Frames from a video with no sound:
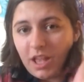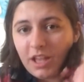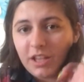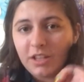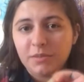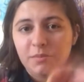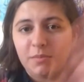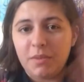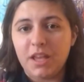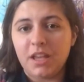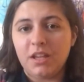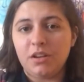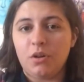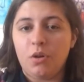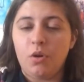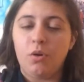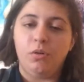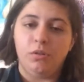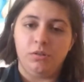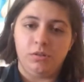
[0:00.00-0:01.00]
I could make a
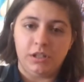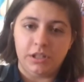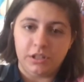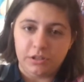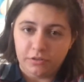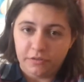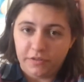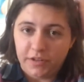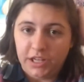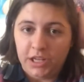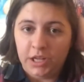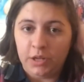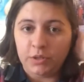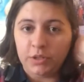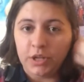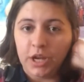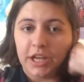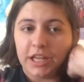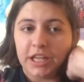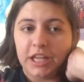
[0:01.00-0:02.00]
whole other video
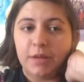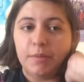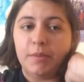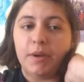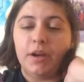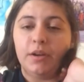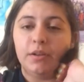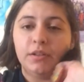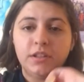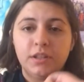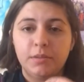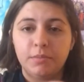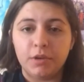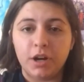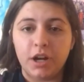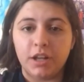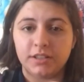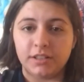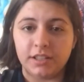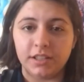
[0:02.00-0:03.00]
talking about the
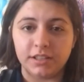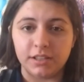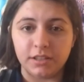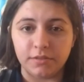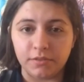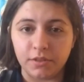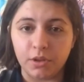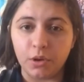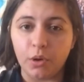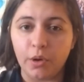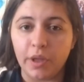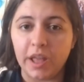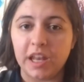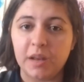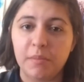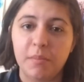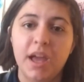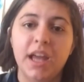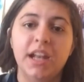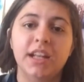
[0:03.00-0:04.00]
process of the whole
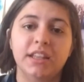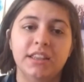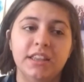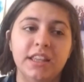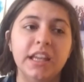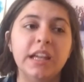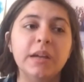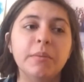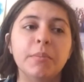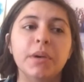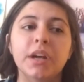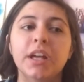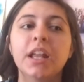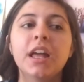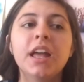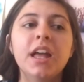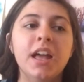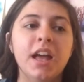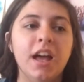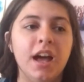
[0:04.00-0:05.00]
animatic thing, but
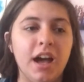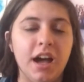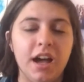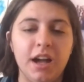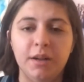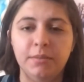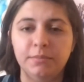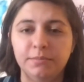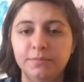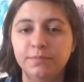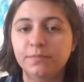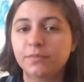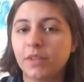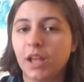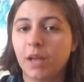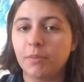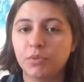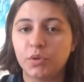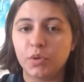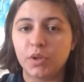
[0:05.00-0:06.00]
I'm
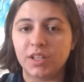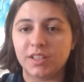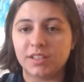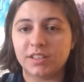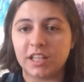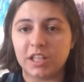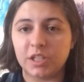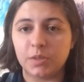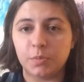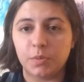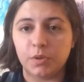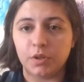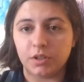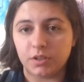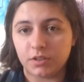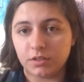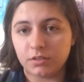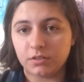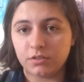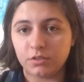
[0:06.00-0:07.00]
doing a
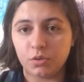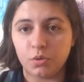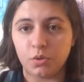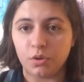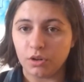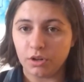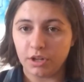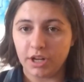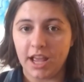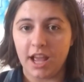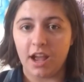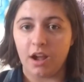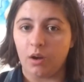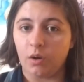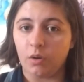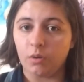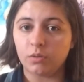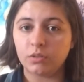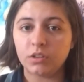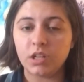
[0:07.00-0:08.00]
sketchbook tour
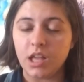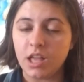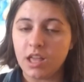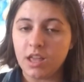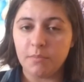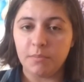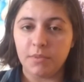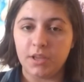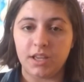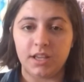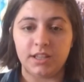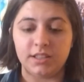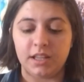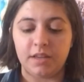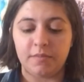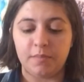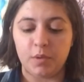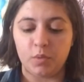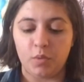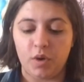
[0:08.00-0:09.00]
now because
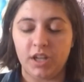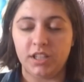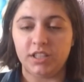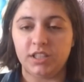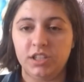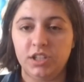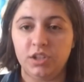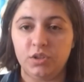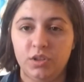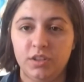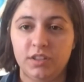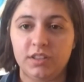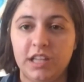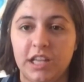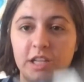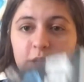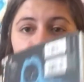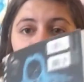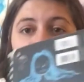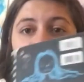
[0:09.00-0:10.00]
I've been wanting to do the
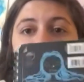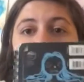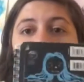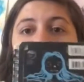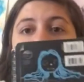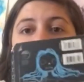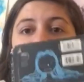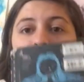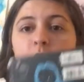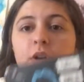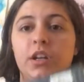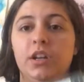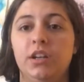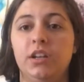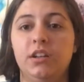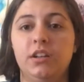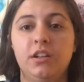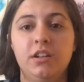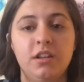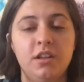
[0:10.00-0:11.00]
sketchbook tour for this
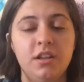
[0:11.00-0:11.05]
one